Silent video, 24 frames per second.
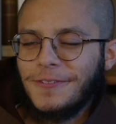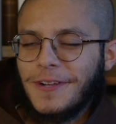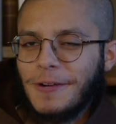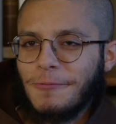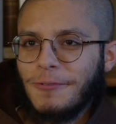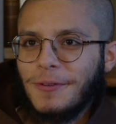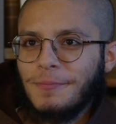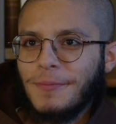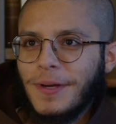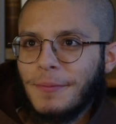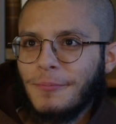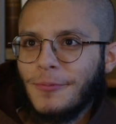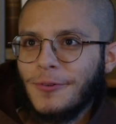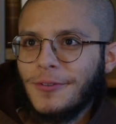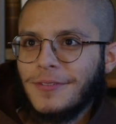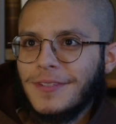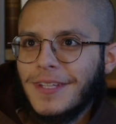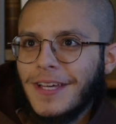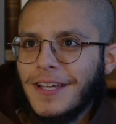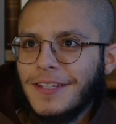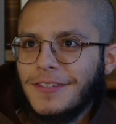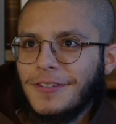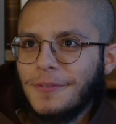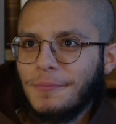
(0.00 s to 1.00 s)
I remember
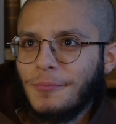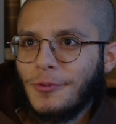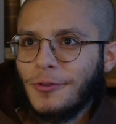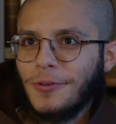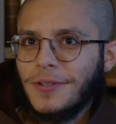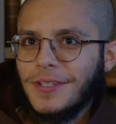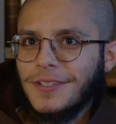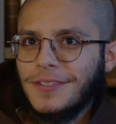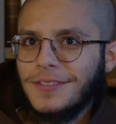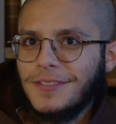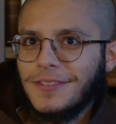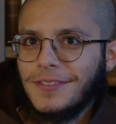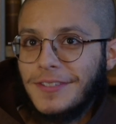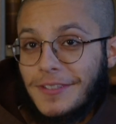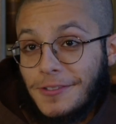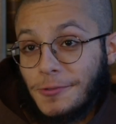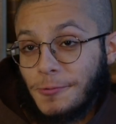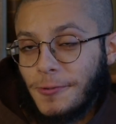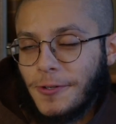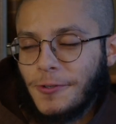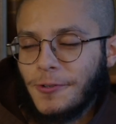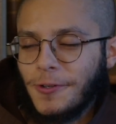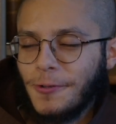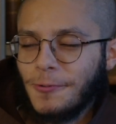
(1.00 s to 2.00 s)
that the priest, since
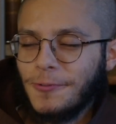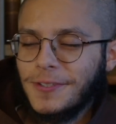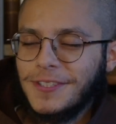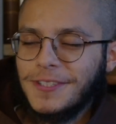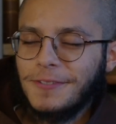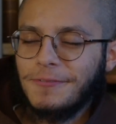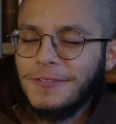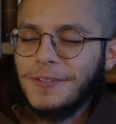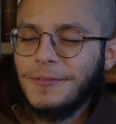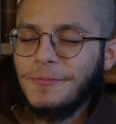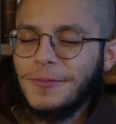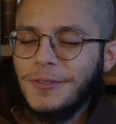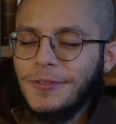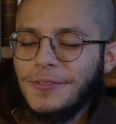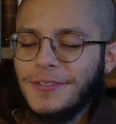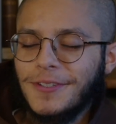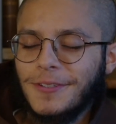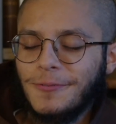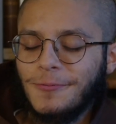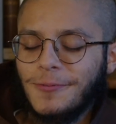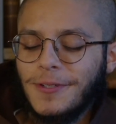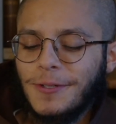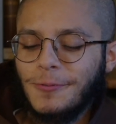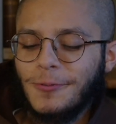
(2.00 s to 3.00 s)
we couldn't receive
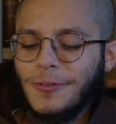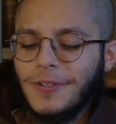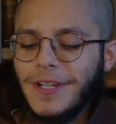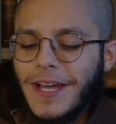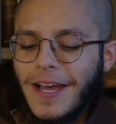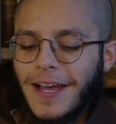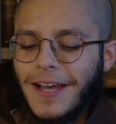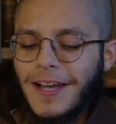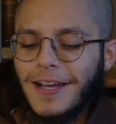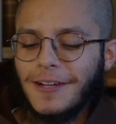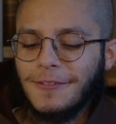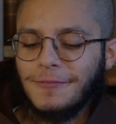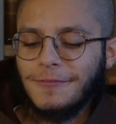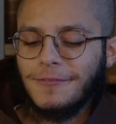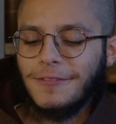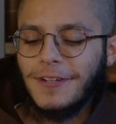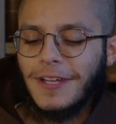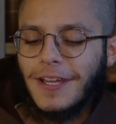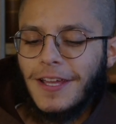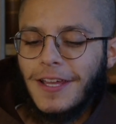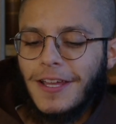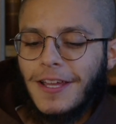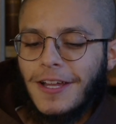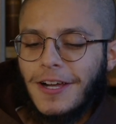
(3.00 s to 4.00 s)
communion, we would have
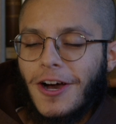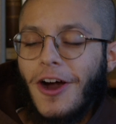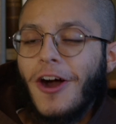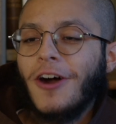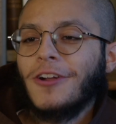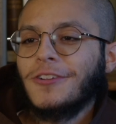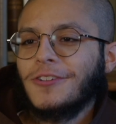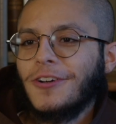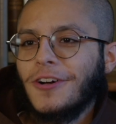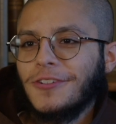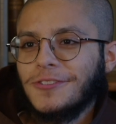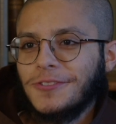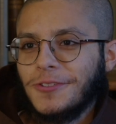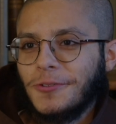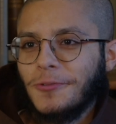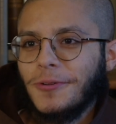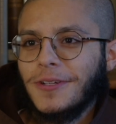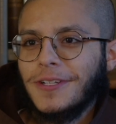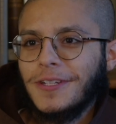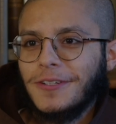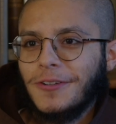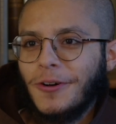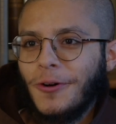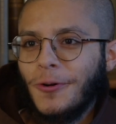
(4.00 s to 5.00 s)

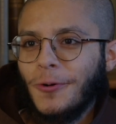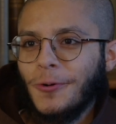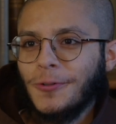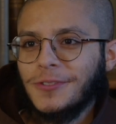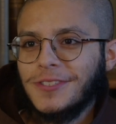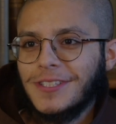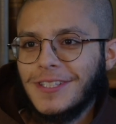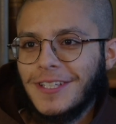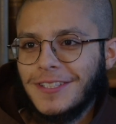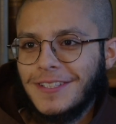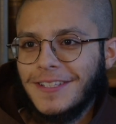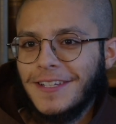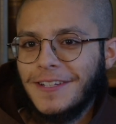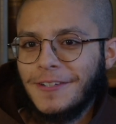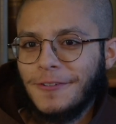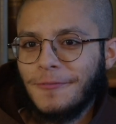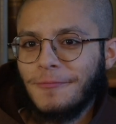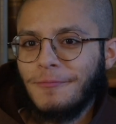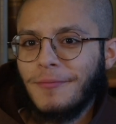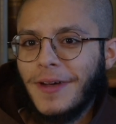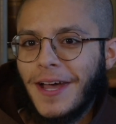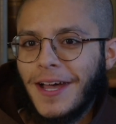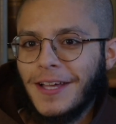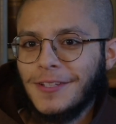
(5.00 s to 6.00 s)
unconsecrated hosts, and at the end of
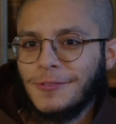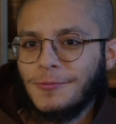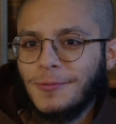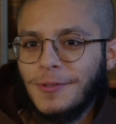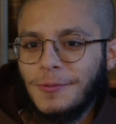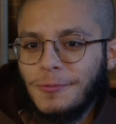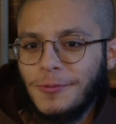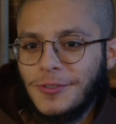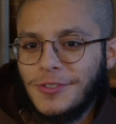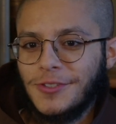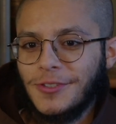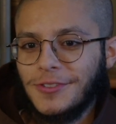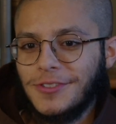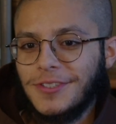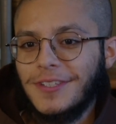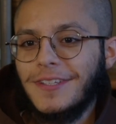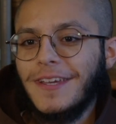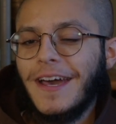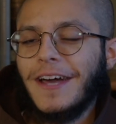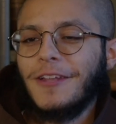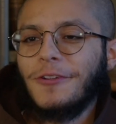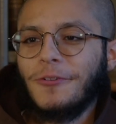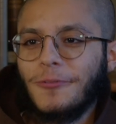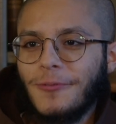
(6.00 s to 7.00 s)
Mass, we would just
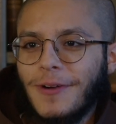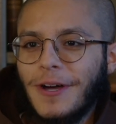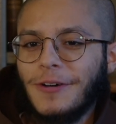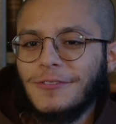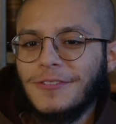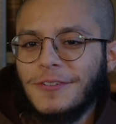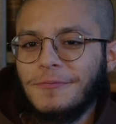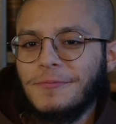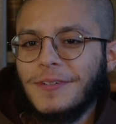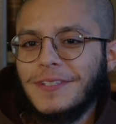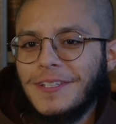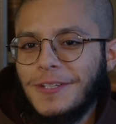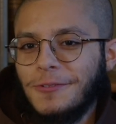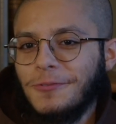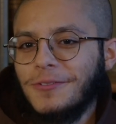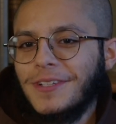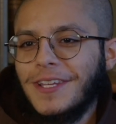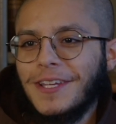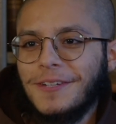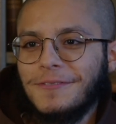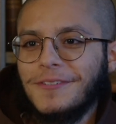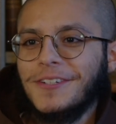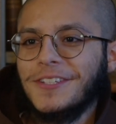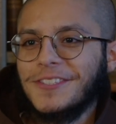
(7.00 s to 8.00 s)
gather around him, and he would
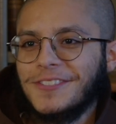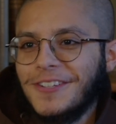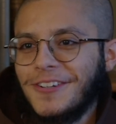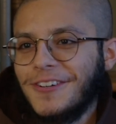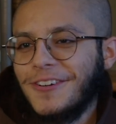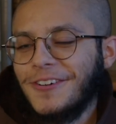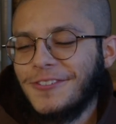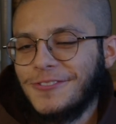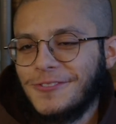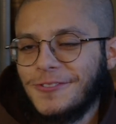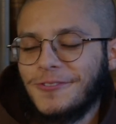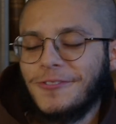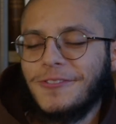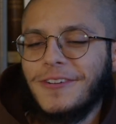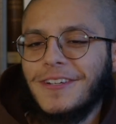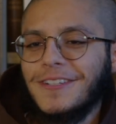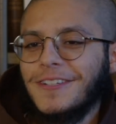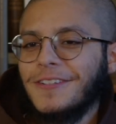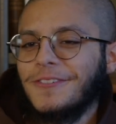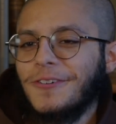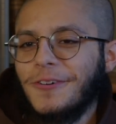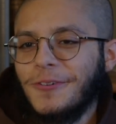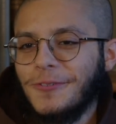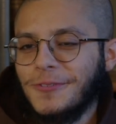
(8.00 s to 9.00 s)
give us
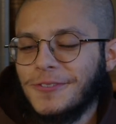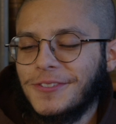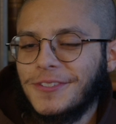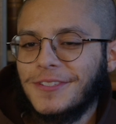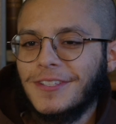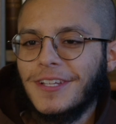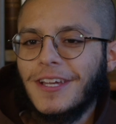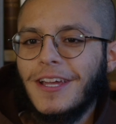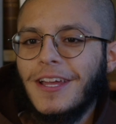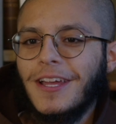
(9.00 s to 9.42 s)
unconsecrated hosts.